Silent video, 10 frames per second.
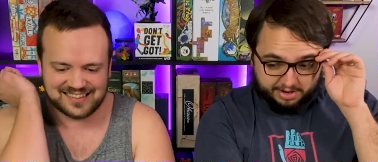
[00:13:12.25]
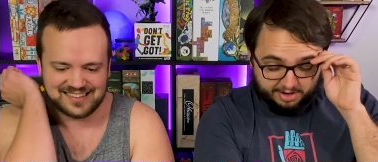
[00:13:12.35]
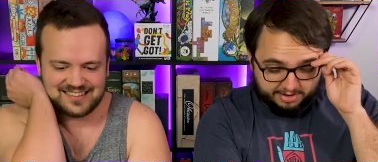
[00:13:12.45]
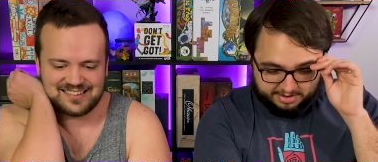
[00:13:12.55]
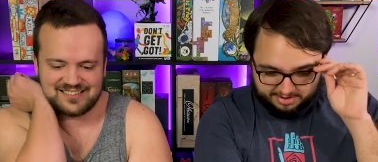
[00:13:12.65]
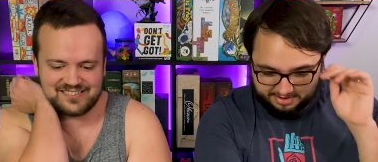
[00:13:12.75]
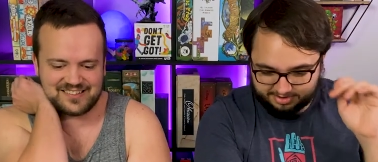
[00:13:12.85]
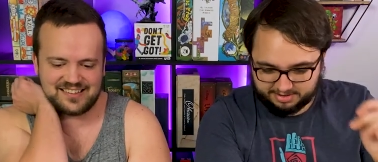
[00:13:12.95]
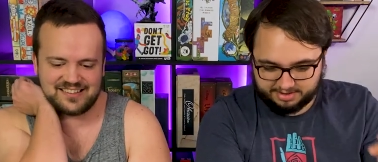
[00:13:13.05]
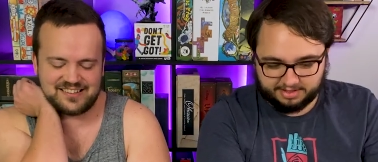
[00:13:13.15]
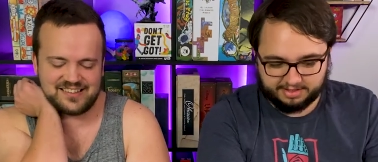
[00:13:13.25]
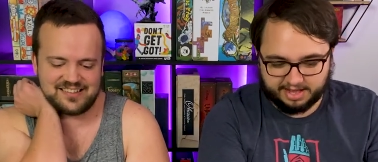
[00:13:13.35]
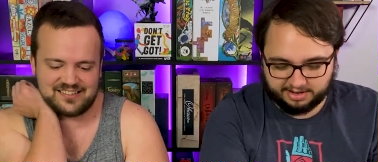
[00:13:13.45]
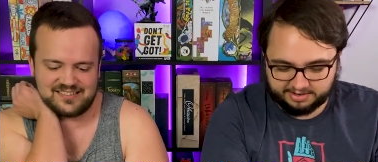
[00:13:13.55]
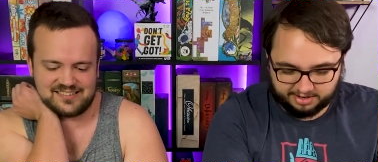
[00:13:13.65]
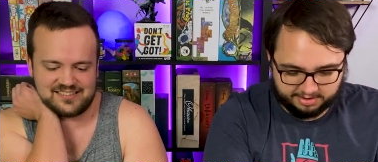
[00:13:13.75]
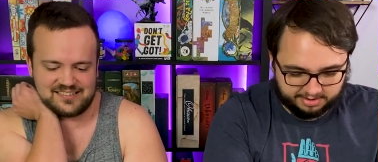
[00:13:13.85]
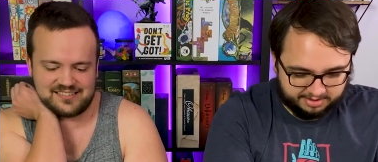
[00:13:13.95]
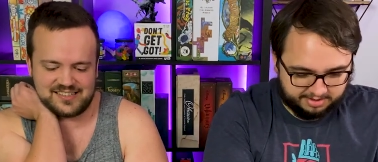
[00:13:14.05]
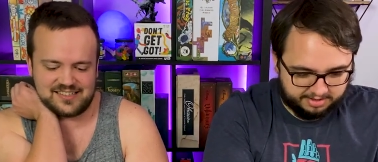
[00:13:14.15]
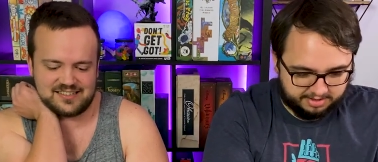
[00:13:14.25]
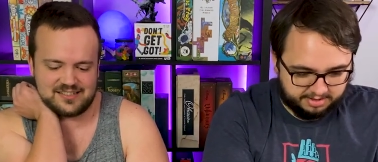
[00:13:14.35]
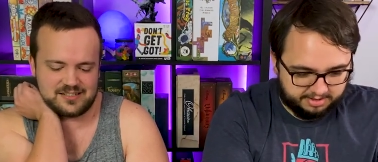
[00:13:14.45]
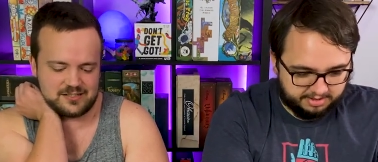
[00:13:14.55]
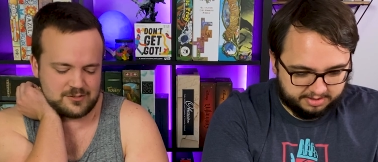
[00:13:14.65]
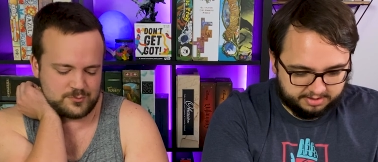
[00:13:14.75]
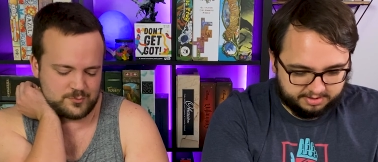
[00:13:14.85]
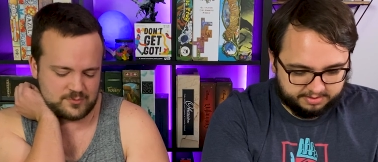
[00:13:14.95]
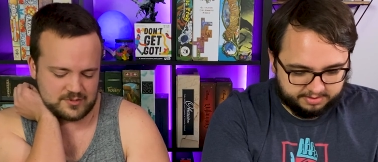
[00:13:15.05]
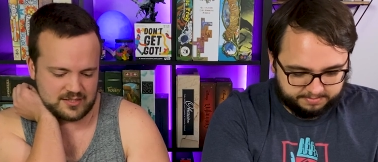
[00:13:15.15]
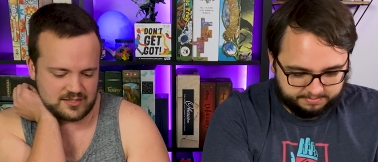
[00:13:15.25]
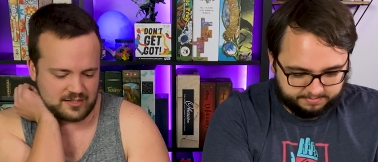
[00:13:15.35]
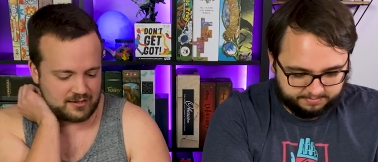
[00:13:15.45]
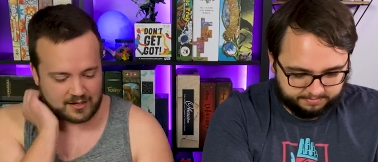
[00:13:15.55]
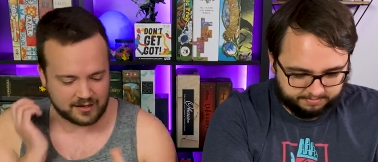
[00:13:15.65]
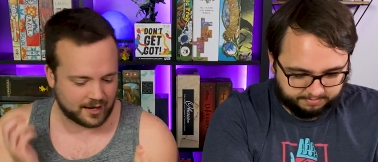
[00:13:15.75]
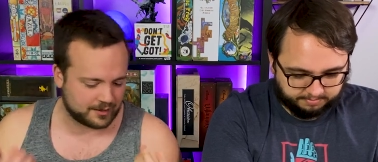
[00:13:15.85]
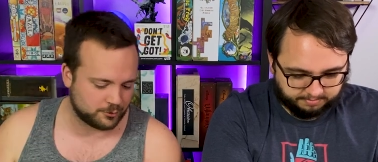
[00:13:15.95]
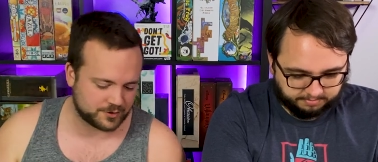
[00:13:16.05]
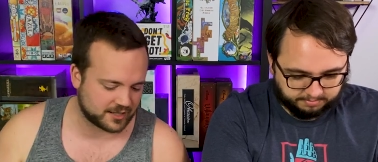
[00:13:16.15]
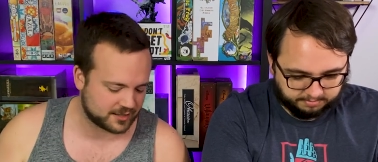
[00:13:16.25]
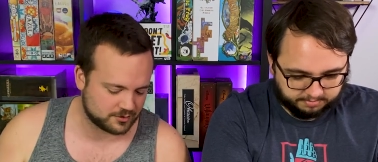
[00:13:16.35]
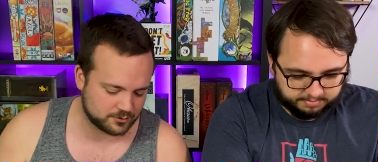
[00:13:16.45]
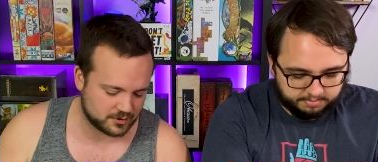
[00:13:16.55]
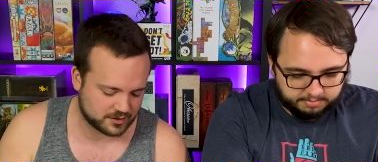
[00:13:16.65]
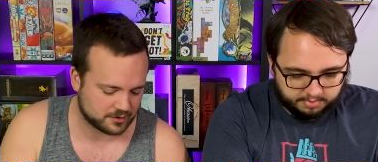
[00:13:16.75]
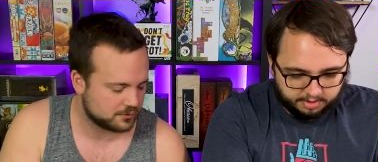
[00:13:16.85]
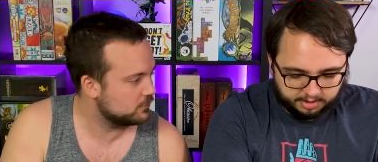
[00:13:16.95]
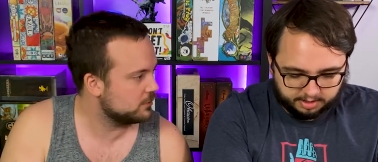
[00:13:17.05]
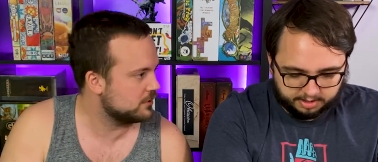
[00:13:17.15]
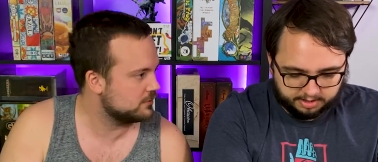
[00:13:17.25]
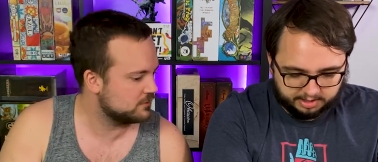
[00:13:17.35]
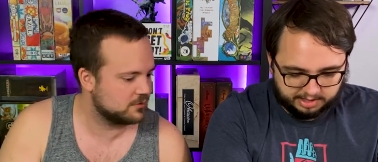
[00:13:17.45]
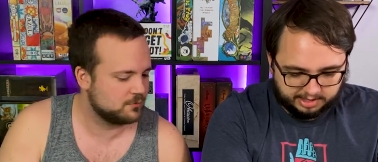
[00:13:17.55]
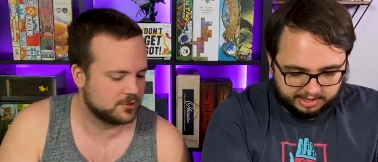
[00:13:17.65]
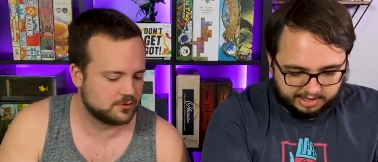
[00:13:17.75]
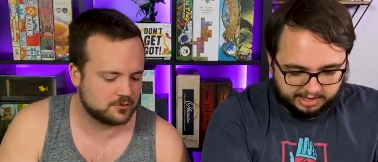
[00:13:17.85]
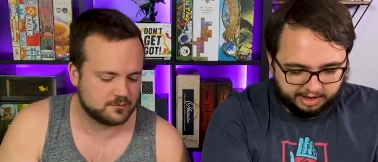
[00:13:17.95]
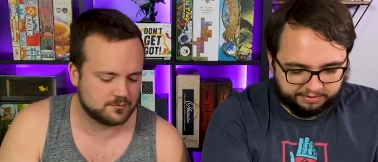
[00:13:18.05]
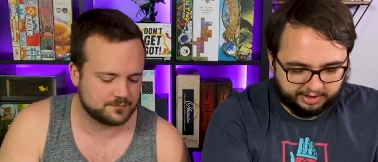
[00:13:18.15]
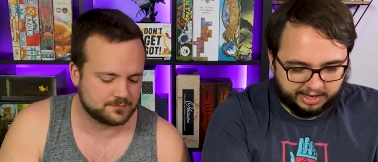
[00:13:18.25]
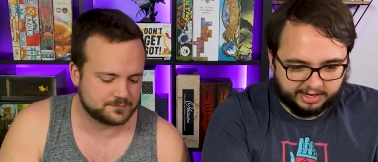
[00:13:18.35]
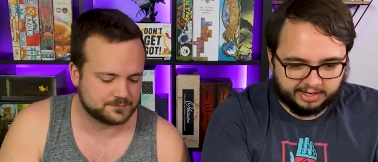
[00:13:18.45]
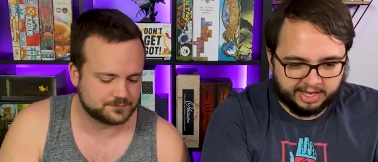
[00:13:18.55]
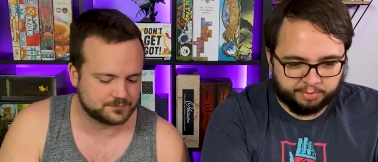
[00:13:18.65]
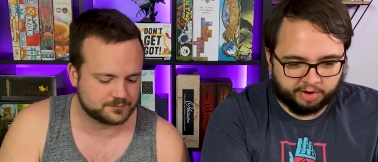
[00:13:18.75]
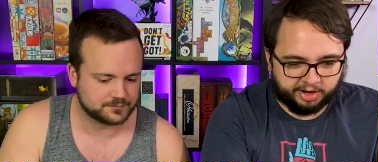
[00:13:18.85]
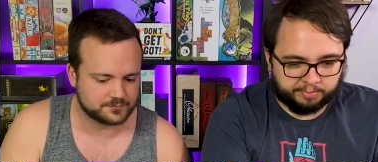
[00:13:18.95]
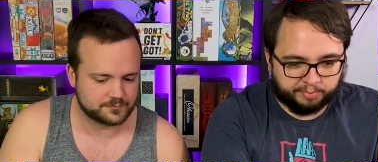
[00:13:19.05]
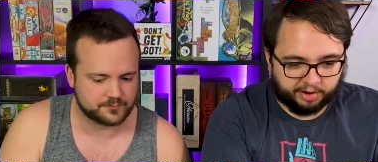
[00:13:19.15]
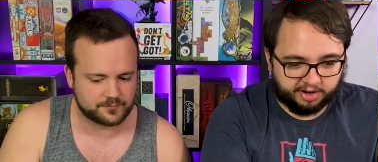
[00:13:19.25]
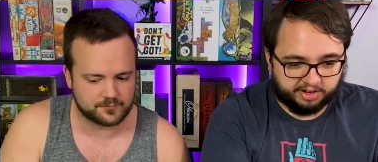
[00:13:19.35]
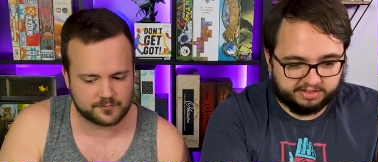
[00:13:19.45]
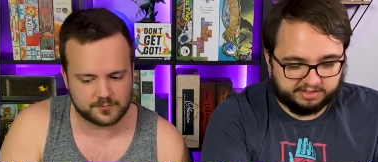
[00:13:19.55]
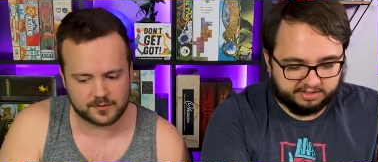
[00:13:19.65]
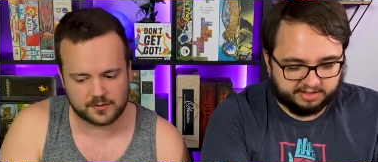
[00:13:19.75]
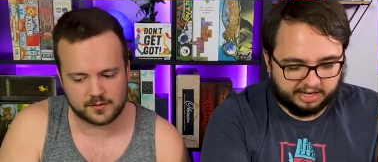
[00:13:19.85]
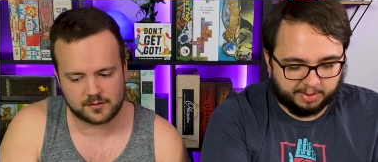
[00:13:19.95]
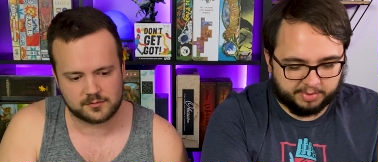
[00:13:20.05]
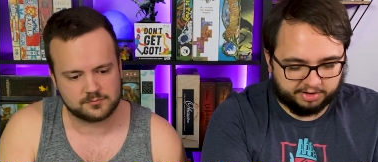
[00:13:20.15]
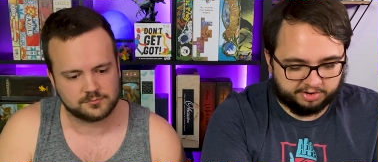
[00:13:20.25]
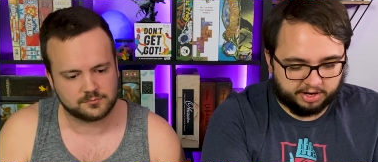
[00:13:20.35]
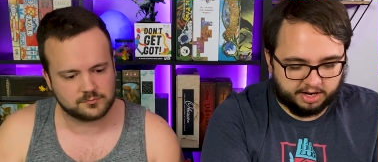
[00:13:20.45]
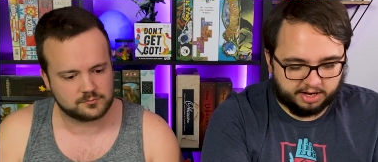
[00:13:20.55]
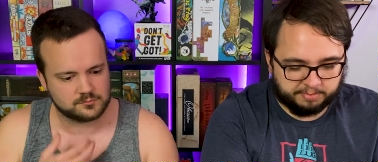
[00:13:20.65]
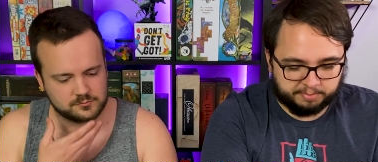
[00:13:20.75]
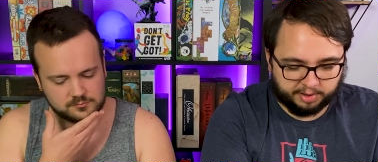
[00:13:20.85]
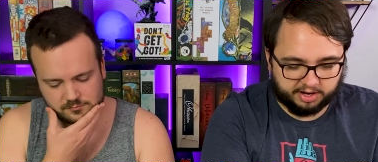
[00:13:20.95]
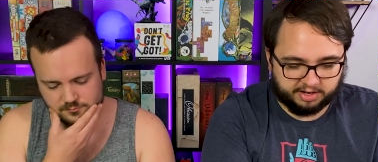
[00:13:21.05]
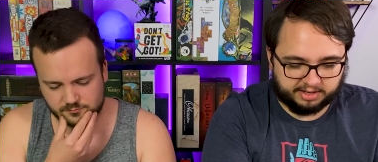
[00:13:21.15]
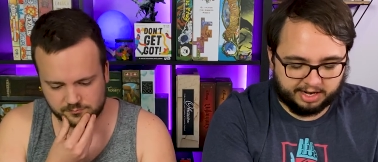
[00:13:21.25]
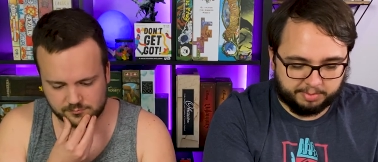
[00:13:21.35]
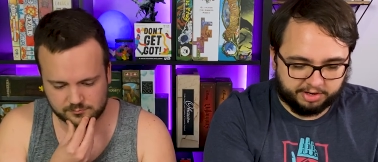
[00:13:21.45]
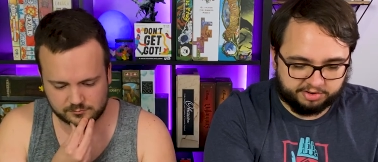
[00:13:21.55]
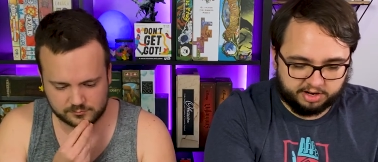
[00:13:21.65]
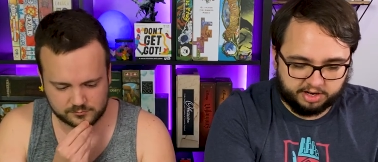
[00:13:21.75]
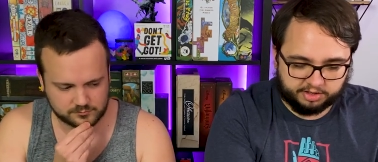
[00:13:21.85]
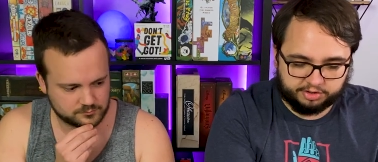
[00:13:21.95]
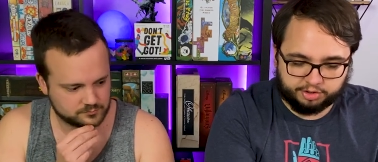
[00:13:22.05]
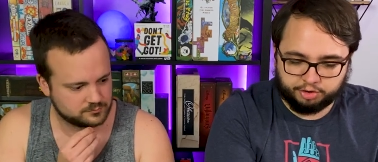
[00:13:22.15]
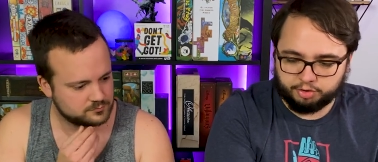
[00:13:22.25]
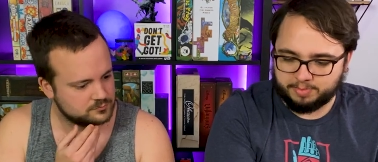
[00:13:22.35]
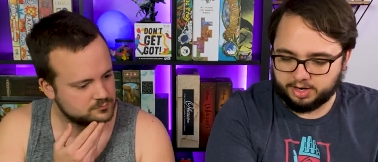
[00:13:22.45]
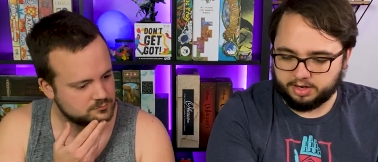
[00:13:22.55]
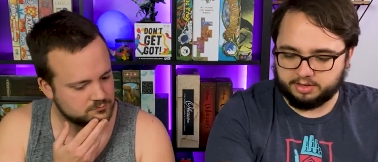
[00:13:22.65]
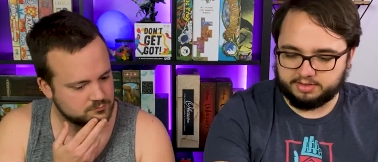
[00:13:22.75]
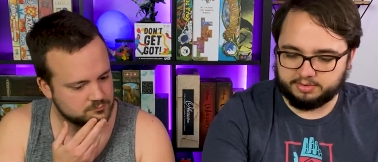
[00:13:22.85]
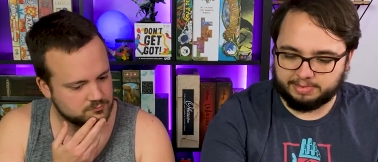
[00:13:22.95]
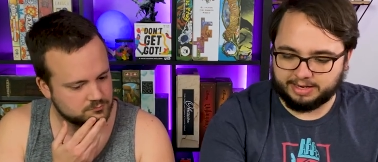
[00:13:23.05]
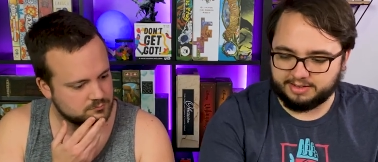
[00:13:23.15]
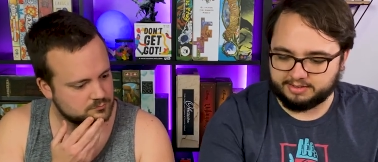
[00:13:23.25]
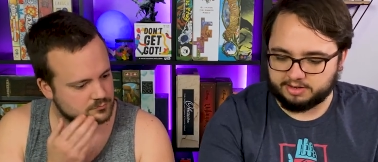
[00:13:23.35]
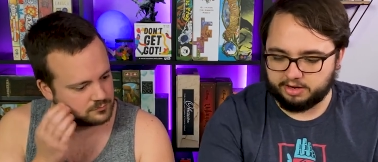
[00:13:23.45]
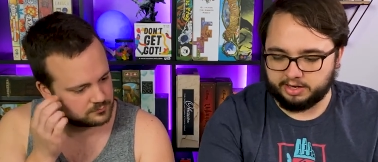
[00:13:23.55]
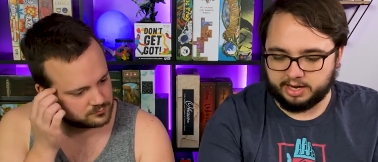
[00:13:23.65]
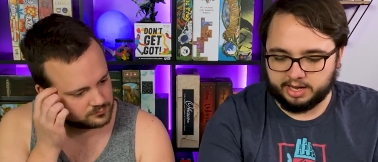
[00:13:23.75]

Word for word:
Speaker 1: wrong. All right, all right. Is that your turn. All right. Um, I, I, I don't think I can do anything else. So yes, it is my turn.
Speaker 2: I feel like I need to keep drawing birds. I'm gonna draw birds, and I'm gonna draw two birds by discarding an